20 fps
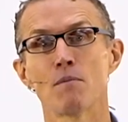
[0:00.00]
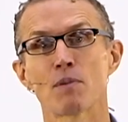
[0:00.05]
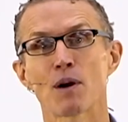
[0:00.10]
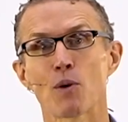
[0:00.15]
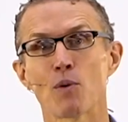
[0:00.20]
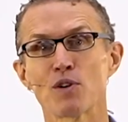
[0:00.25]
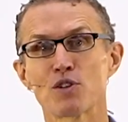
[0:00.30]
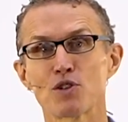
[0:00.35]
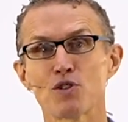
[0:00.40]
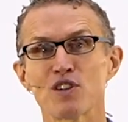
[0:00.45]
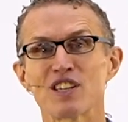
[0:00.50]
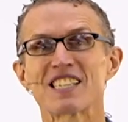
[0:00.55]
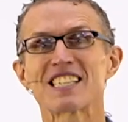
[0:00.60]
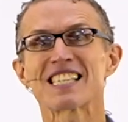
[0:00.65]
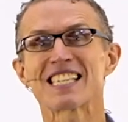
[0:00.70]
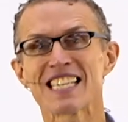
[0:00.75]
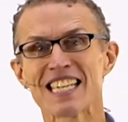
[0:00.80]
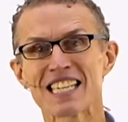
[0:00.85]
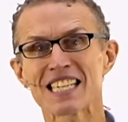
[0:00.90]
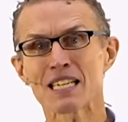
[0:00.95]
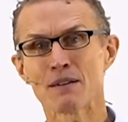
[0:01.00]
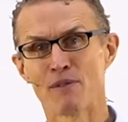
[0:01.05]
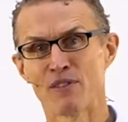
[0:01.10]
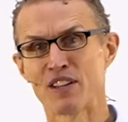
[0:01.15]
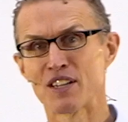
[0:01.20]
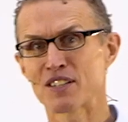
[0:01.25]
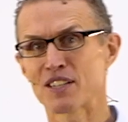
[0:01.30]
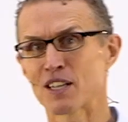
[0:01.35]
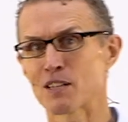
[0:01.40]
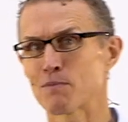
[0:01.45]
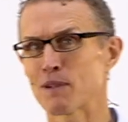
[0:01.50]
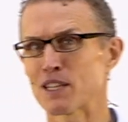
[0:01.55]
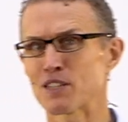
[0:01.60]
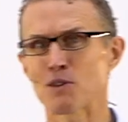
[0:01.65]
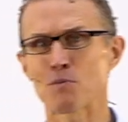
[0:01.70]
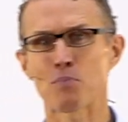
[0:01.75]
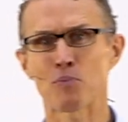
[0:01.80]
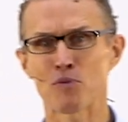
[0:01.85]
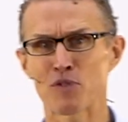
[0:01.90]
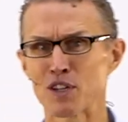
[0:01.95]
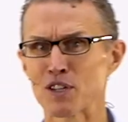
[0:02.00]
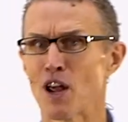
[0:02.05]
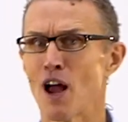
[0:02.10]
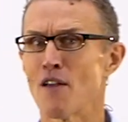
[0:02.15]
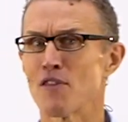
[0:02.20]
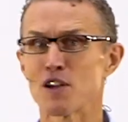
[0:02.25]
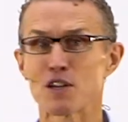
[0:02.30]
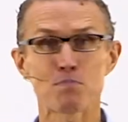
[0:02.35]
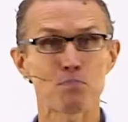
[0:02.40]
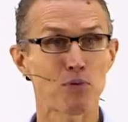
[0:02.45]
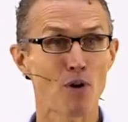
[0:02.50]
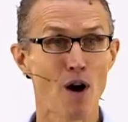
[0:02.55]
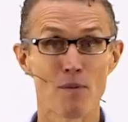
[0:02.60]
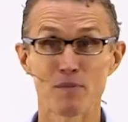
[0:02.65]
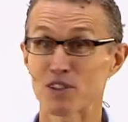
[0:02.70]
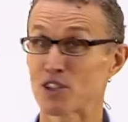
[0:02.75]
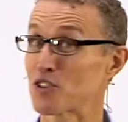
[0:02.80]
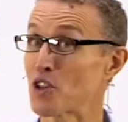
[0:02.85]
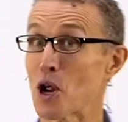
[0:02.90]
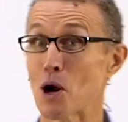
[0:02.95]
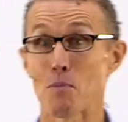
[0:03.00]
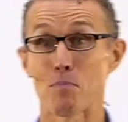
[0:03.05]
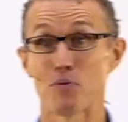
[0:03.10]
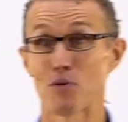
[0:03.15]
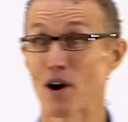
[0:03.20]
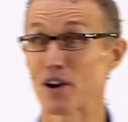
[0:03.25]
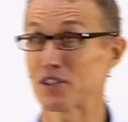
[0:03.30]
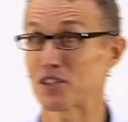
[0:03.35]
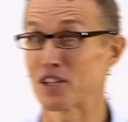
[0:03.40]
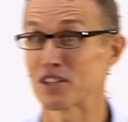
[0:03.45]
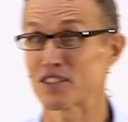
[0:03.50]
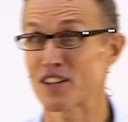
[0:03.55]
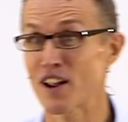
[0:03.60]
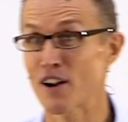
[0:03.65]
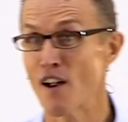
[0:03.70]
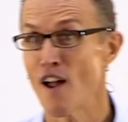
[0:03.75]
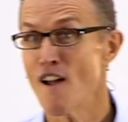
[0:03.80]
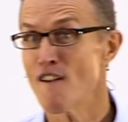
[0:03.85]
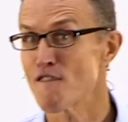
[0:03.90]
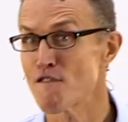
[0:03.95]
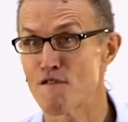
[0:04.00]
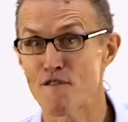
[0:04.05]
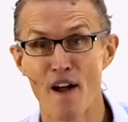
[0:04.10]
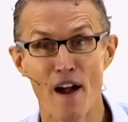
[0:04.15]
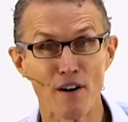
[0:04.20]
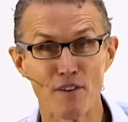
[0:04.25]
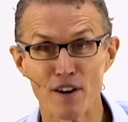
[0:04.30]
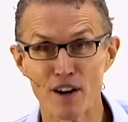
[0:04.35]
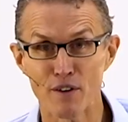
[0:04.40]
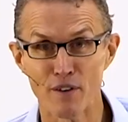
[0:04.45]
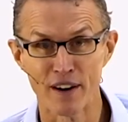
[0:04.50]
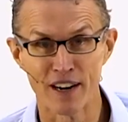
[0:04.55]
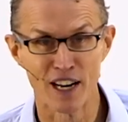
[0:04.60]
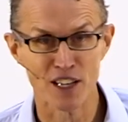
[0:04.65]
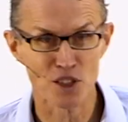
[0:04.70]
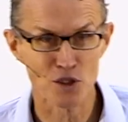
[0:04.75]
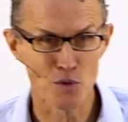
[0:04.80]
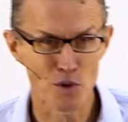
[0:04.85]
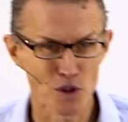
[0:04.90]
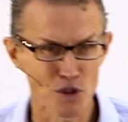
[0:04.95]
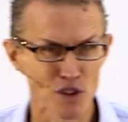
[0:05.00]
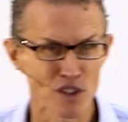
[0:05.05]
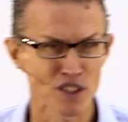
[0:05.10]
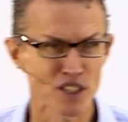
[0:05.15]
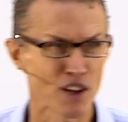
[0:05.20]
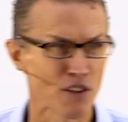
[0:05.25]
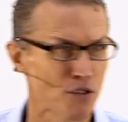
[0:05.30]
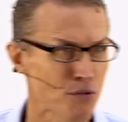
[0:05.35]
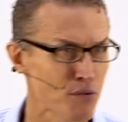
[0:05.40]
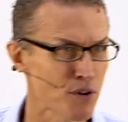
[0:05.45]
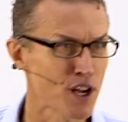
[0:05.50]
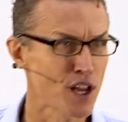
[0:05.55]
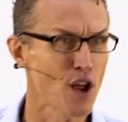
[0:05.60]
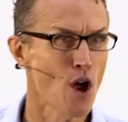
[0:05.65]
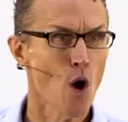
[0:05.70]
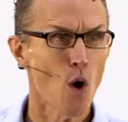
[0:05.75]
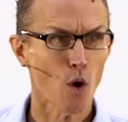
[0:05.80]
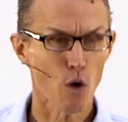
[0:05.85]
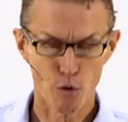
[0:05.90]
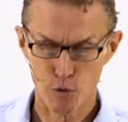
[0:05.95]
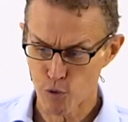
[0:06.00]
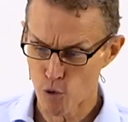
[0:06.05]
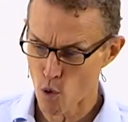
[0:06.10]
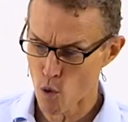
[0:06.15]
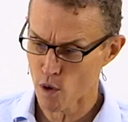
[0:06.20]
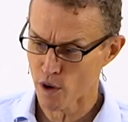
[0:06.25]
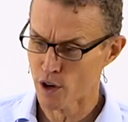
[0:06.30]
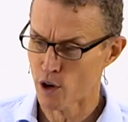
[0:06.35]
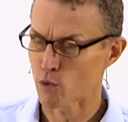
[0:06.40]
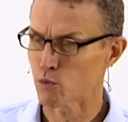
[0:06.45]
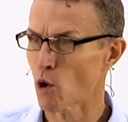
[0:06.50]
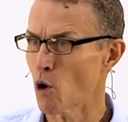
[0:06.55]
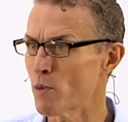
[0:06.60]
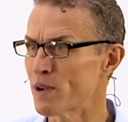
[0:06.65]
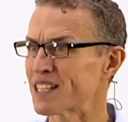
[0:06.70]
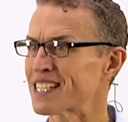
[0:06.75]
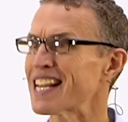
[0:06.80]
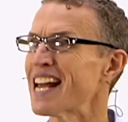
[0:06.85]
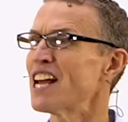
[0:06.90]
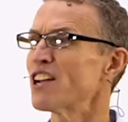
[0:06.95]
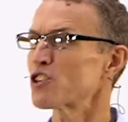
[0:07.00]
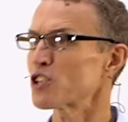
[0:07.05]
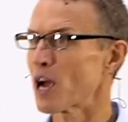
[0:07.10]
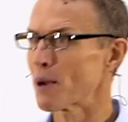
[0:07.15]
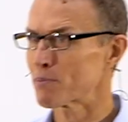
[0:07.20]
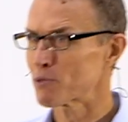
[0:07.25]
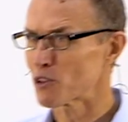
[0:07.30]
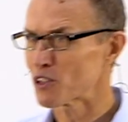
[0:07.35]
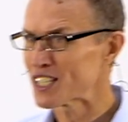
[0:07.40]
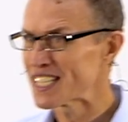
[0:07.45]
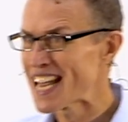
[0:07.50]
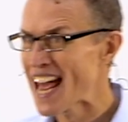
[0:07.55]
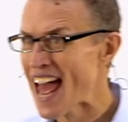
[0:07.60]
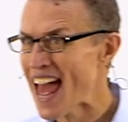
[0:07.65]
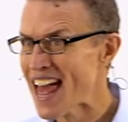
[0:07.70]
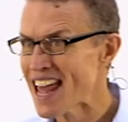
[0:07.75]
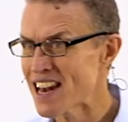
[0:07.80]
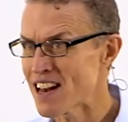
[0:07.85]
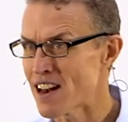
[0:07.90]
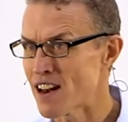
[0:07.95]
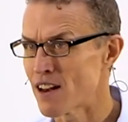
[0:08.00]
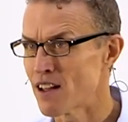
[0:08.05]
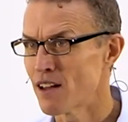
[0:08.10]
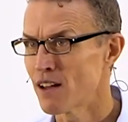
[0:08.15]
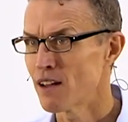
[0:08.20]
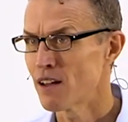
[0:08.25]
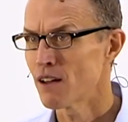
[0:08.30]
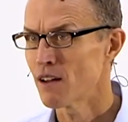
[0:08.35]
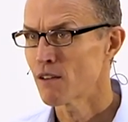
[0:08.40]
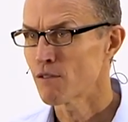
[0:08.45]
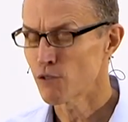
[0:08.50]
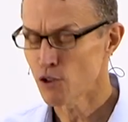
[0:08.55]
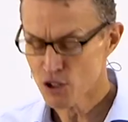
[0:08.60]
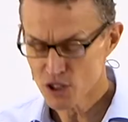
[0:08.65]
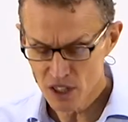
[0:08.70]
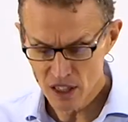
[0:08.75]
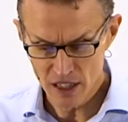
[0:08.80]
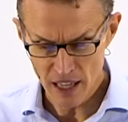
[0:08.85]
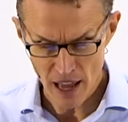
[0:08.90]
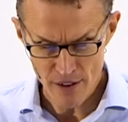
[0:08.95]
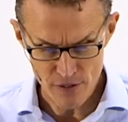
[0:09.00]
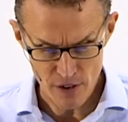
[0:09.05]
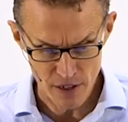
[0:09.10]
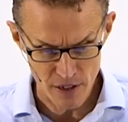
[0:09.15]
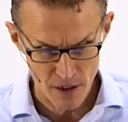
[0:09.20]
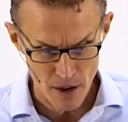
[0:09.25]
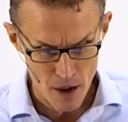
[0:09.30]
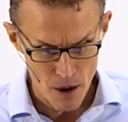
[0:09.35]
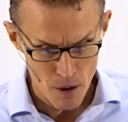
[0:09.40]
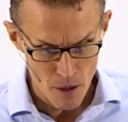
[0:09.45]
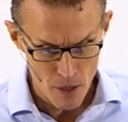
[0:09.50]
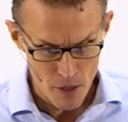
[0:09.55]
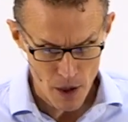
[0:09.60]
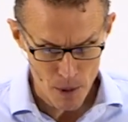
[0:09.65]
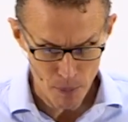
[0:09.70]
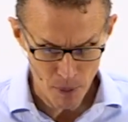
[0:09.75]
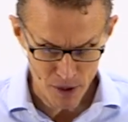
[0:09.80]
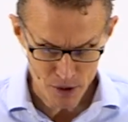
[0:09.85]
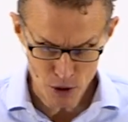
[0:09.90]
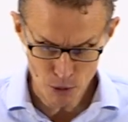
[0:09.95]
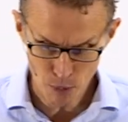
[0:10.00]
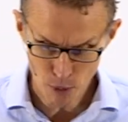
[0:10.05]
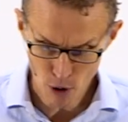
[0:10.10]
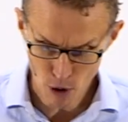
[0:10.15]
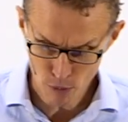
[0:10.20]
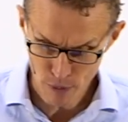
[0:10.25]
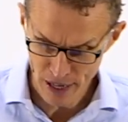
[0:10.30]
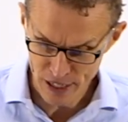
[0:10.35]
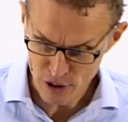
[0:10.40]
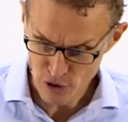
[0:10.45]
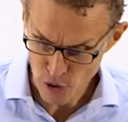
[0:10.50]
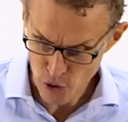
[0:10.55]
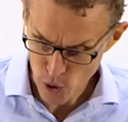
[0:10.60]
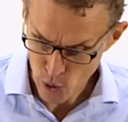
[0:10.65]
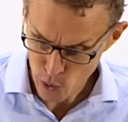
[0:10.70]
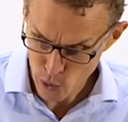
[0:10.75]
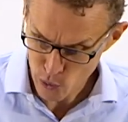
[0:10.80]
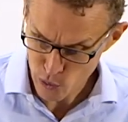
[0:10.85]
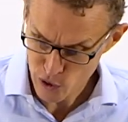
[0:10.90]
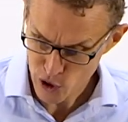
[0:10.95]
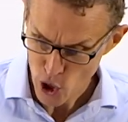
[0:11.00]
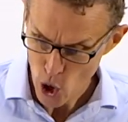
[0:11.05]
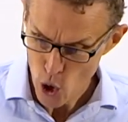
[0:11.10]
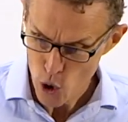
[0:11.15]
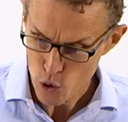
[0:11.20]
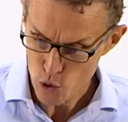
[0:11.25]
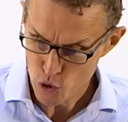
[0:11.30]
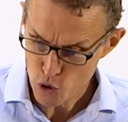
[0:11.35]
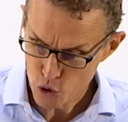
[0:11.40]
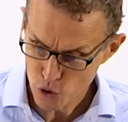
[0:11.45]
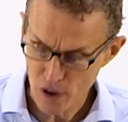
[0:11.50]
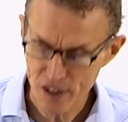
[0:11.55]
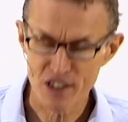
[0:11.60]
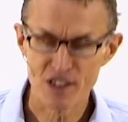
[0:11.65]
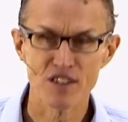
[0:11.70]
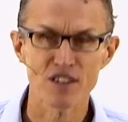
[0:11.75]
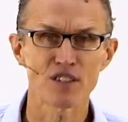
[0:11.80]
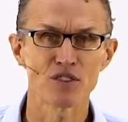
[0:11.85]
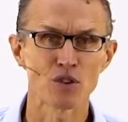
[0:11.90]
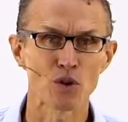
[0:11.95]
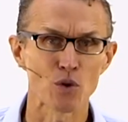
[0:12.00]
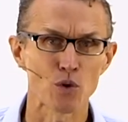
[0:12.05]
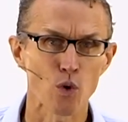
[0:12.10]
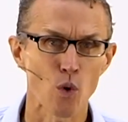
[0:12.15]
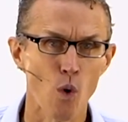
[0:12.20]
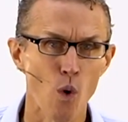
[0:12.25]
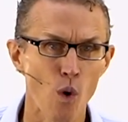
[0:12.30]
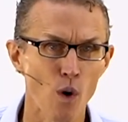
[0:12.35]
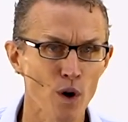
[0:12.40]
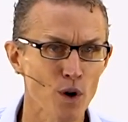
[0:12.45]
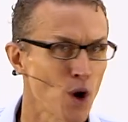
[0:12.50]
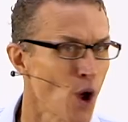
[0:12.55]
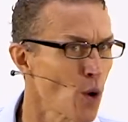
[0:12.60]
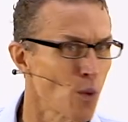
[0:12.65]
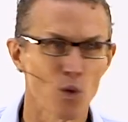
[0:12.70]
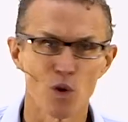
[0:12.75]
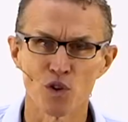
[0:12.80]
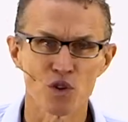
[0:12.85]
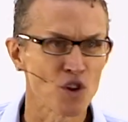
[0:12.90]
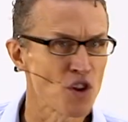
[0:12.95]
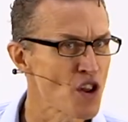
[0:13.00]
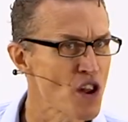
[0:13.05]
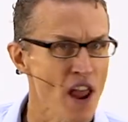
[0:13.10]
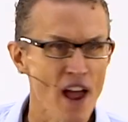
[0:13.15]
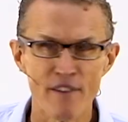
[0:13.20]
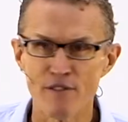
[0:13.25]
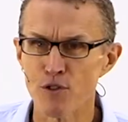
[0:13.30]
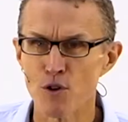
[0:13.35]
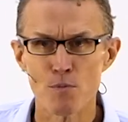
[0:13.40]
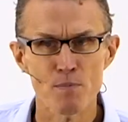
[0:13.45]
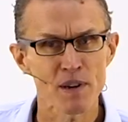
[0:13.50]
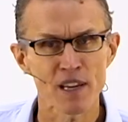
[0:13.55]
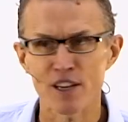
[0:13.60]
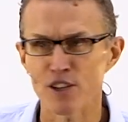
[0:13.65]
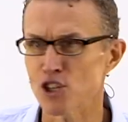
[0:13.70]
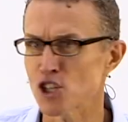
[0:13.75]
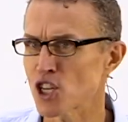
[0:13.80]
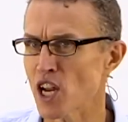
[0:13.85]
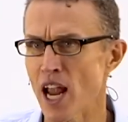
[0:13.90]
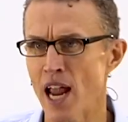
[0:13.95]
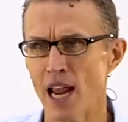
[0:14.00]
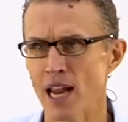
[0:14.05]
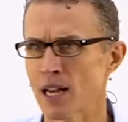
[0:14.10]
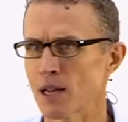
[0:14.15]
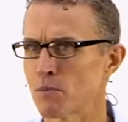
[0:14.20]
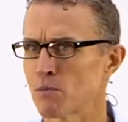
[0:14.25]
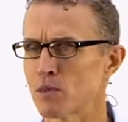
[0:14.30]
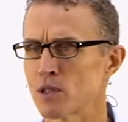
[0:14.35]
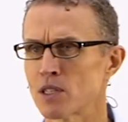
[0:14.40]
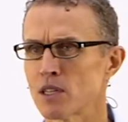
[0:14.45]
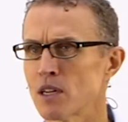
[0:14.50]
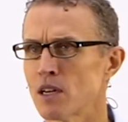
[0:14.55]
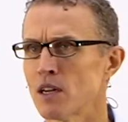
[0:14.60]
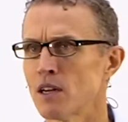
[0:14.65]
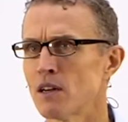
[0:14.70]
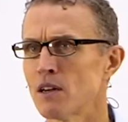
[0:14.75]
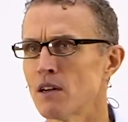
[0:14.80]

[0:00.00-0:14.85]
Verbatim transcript: But I want you to see some of these things because the, these, these promises, they are precious. They are very great. I just want you to see three or four. You know, Romans chapter 10, verse 11, the Apostle Paul writes, Those who trust in the Lord will never be ashamed.